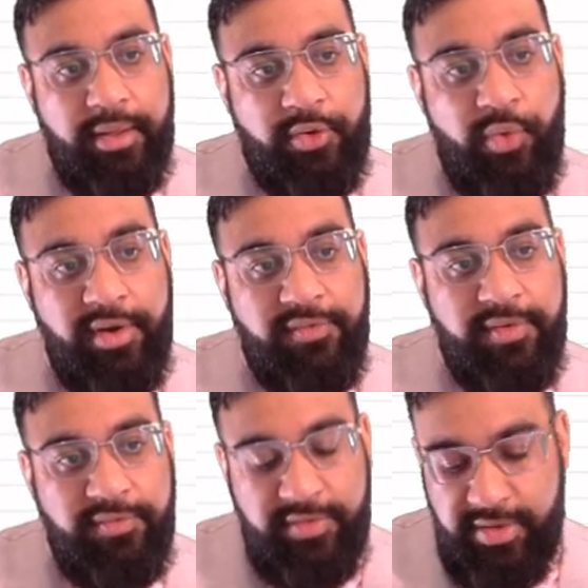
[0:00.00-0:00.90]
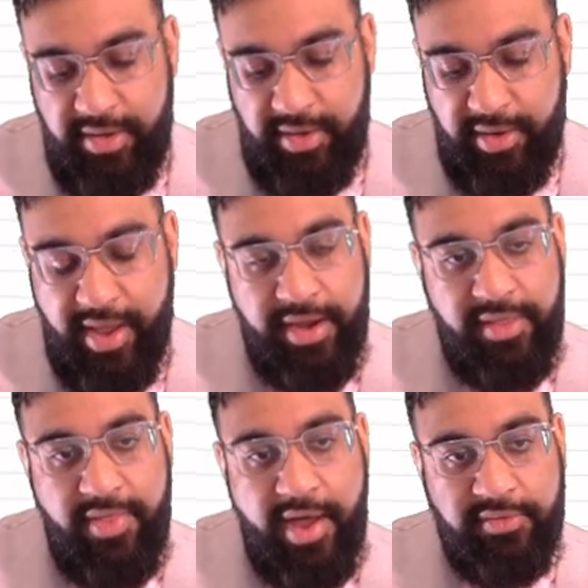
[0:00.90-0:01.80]
2015,
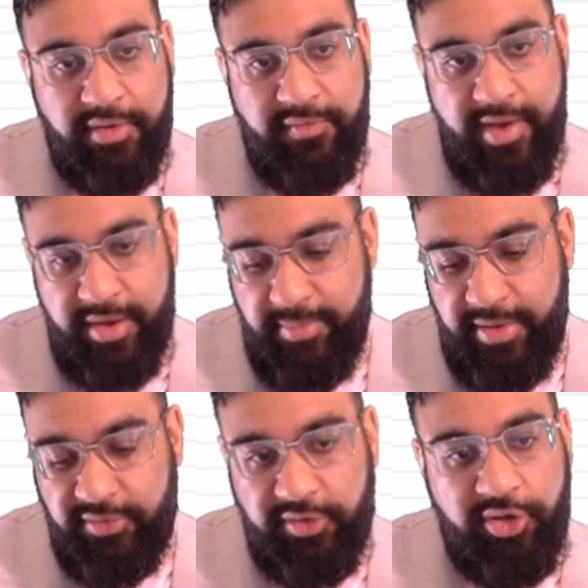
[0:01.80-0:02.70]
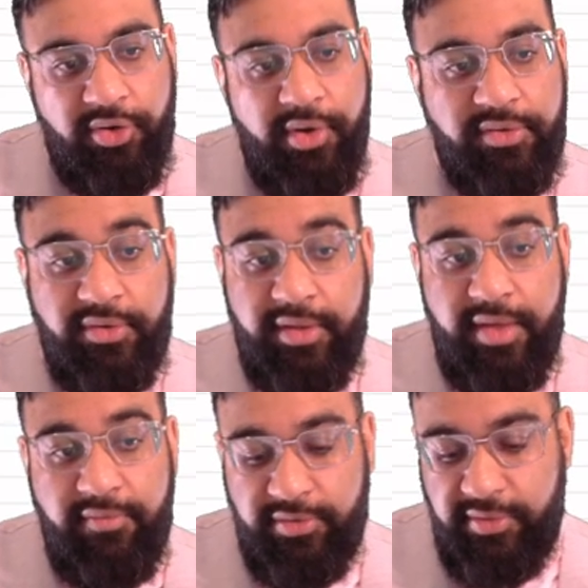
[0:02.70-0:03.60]
90,000 divided by 0 is going to
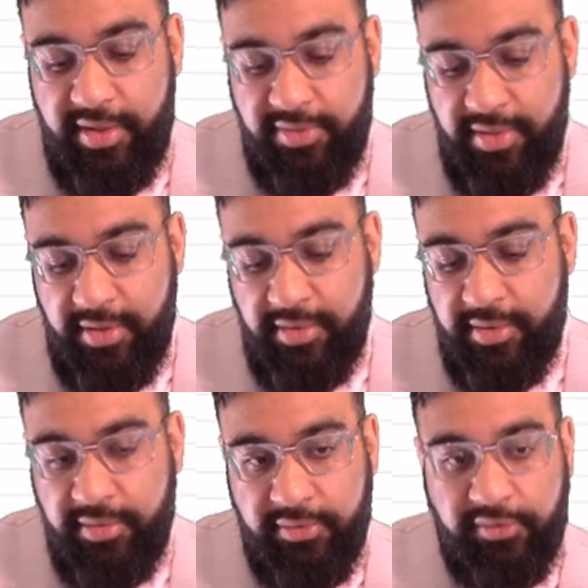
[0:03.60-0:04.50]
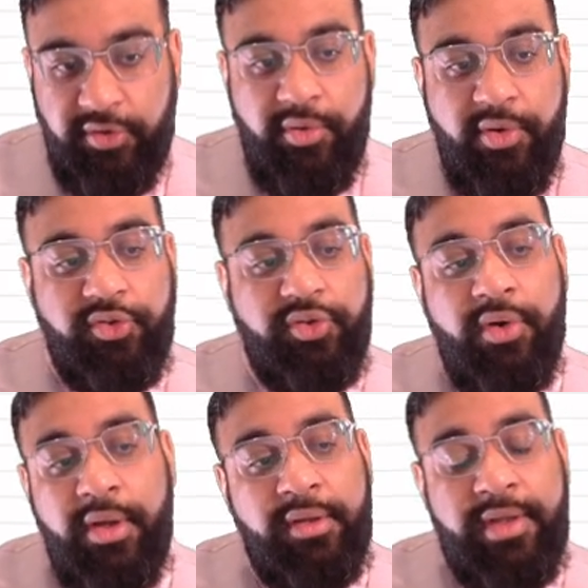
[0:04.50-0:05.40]
give us nothing, 0.
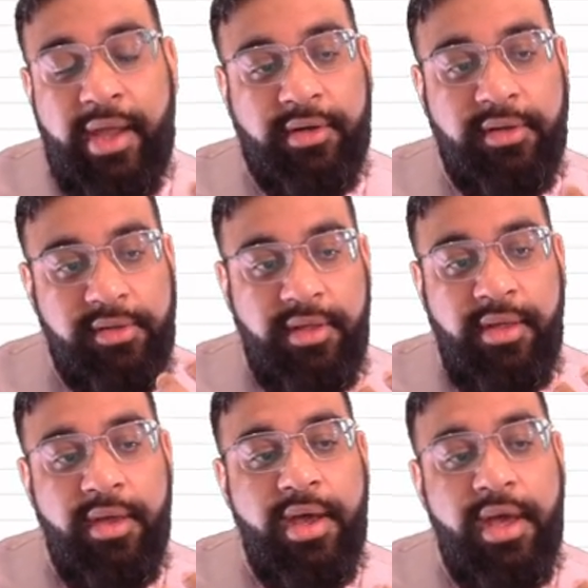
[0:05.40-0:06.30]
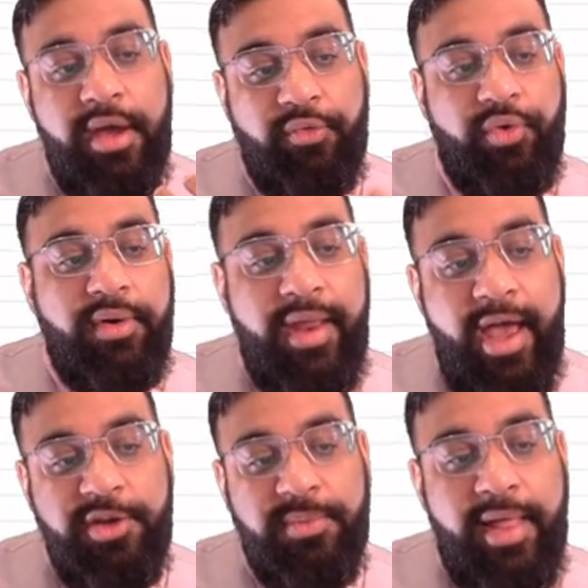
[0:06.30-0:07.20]
So technically, for
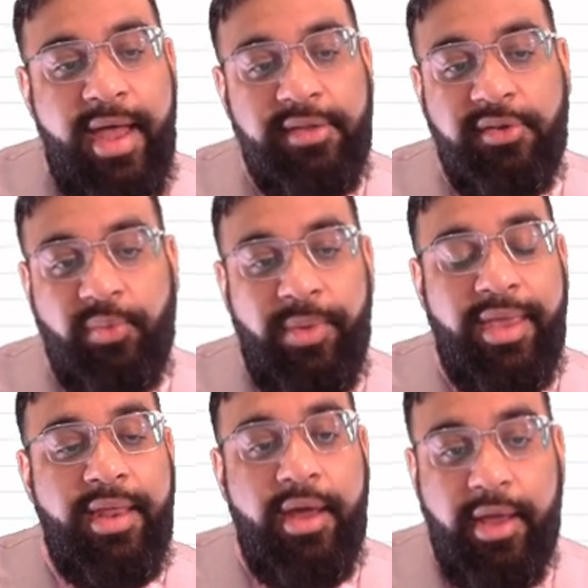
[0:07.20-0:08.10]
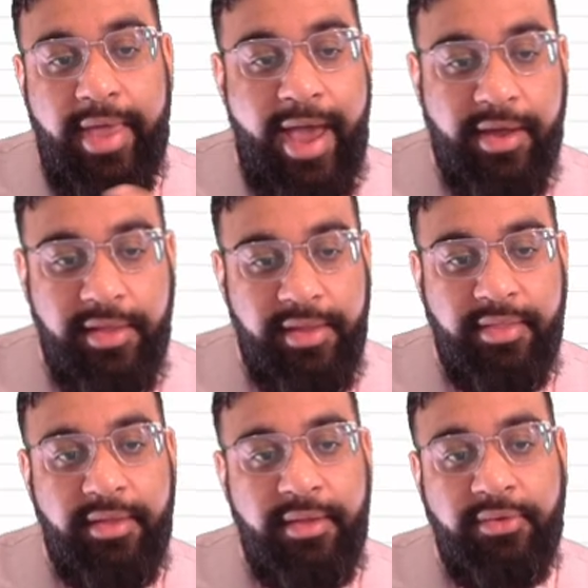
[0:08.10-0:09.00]
intangible assets, we cannot calculate
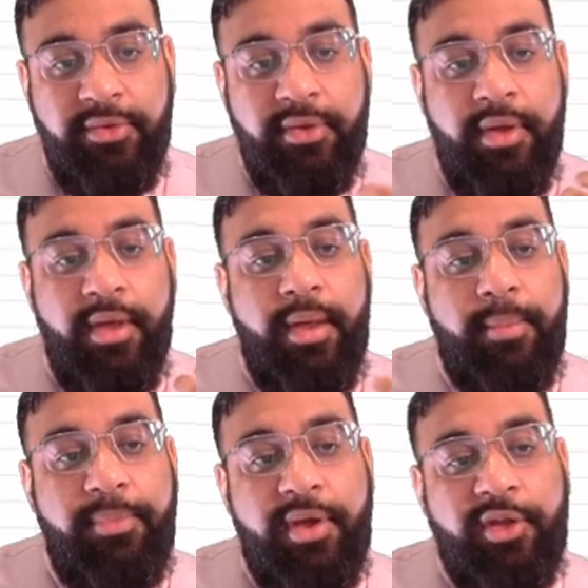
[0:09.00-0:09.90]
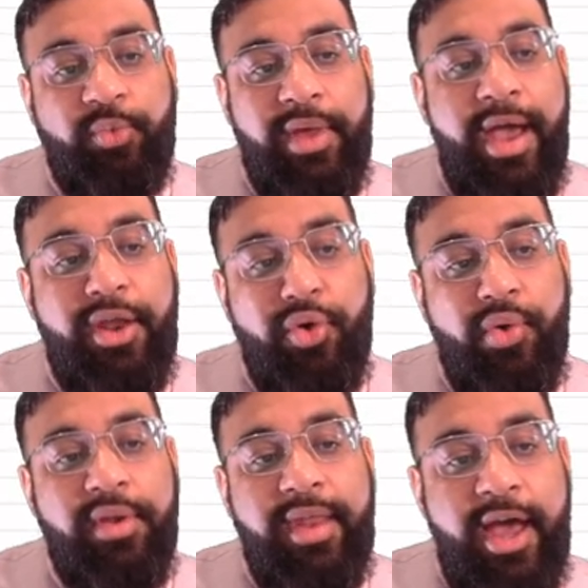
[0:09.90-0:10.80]
this because we had no
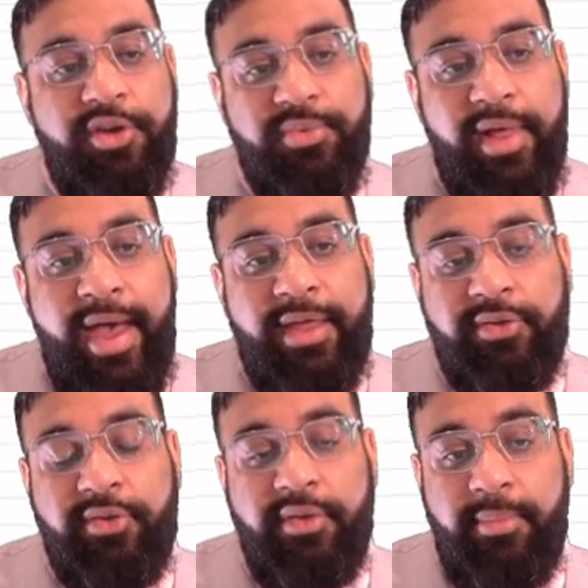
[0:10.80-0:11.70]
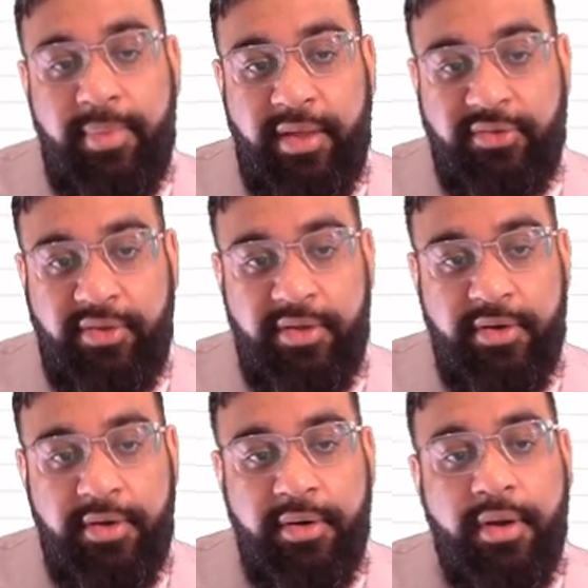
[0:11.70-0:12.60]
intangible assets in the base
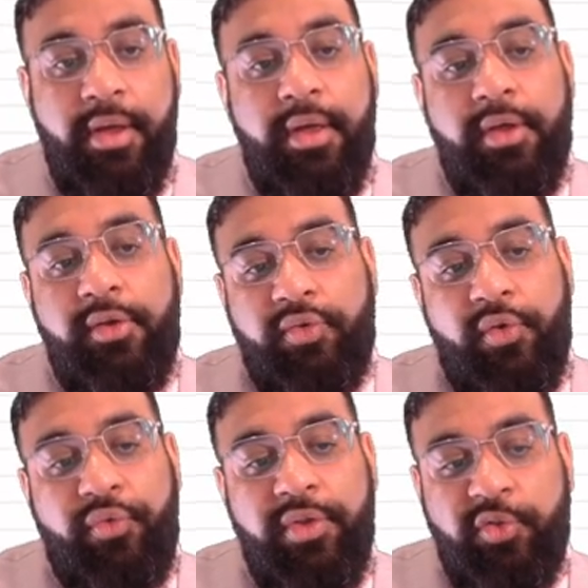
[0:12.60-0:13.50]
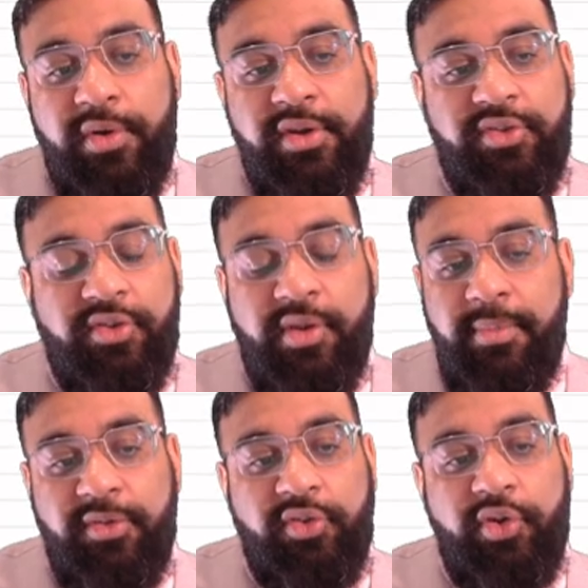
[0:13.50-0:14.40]
year. So for this one, it's just going to
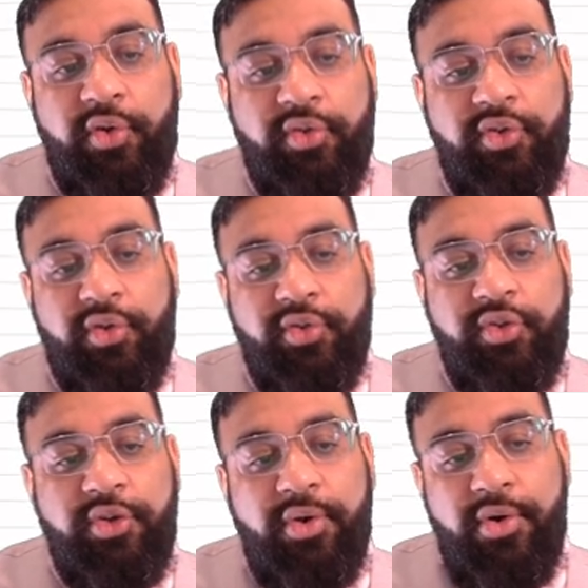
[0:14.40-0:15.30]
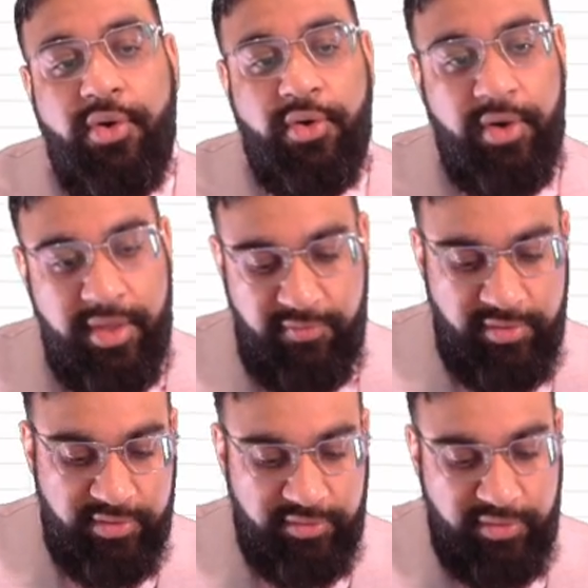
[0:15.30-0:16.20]
be 0, 0, 0, or even
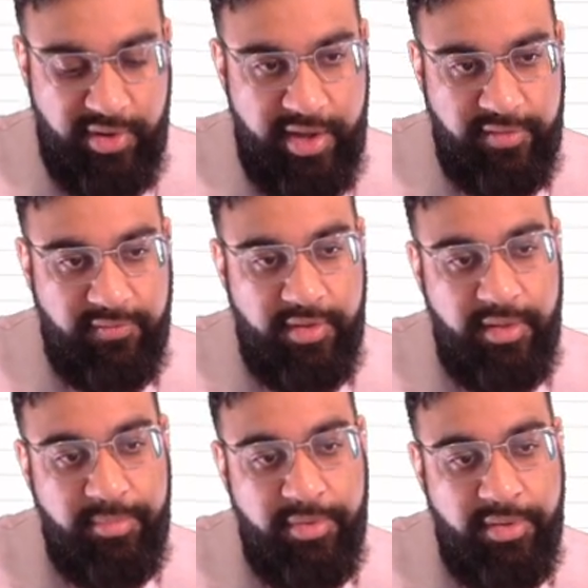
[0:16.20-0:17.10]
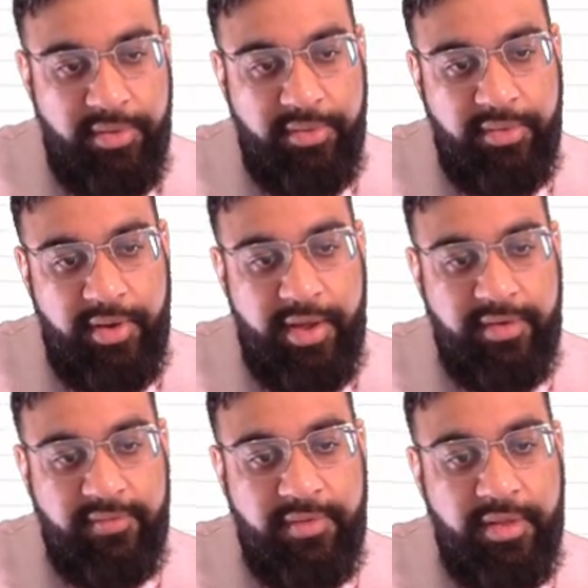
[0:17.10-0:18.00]
just not available, not
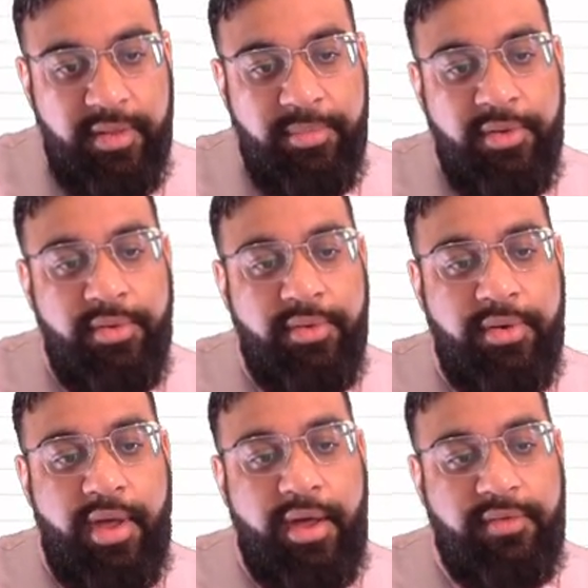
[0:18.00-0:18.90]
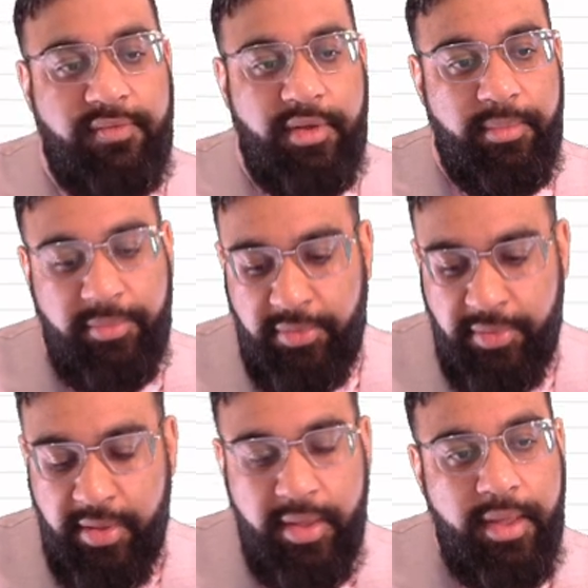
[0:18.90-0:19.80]
available, not available.
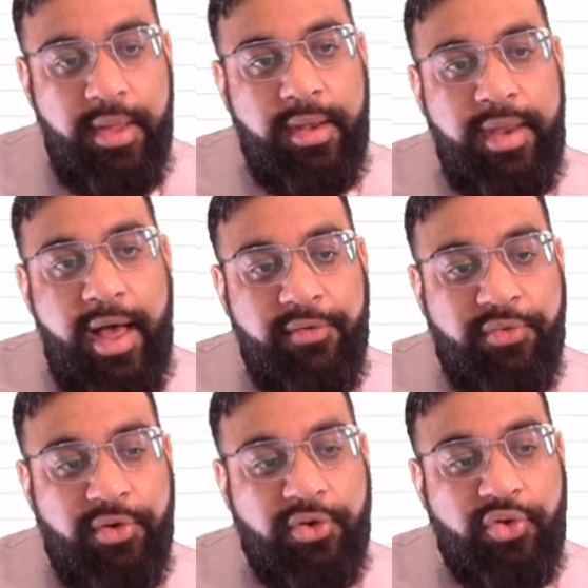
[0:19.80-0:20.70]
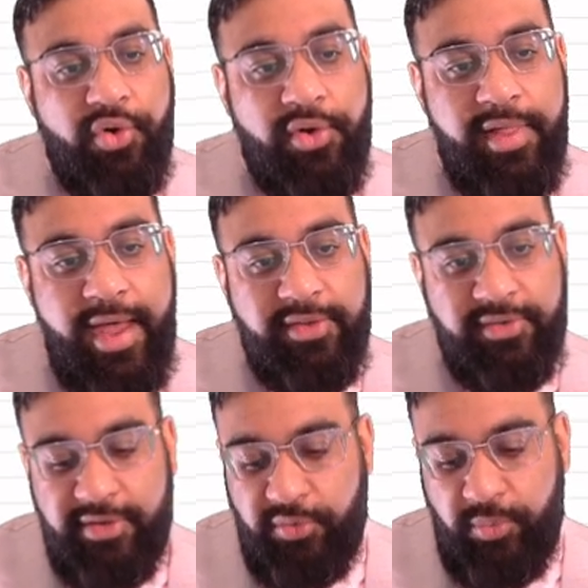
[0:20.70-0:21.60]
Now for total
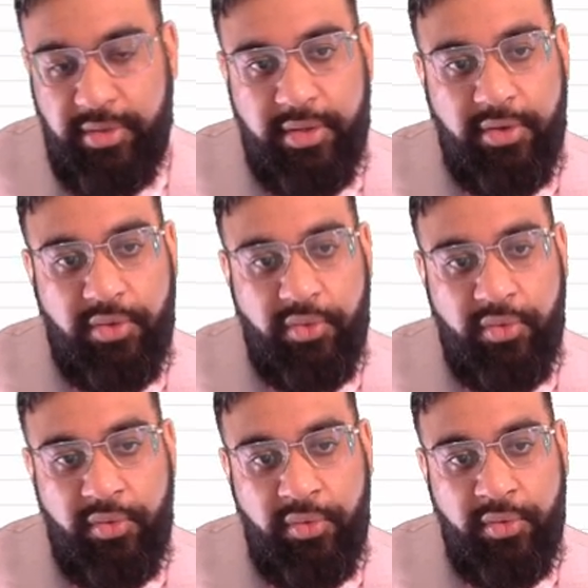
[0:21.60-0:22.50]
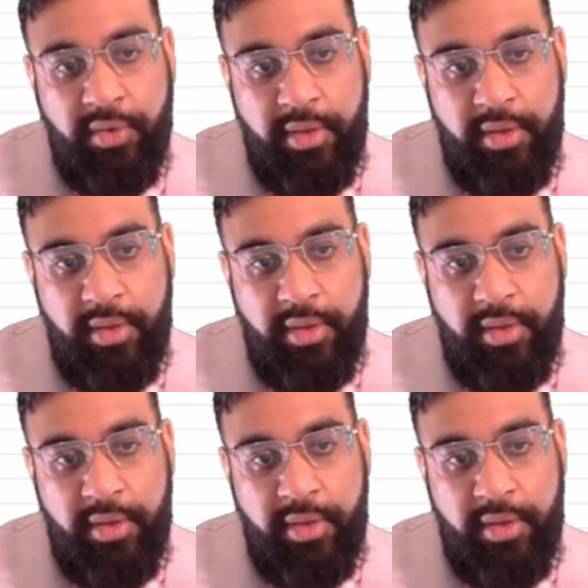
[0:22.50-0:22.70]
assets, we can do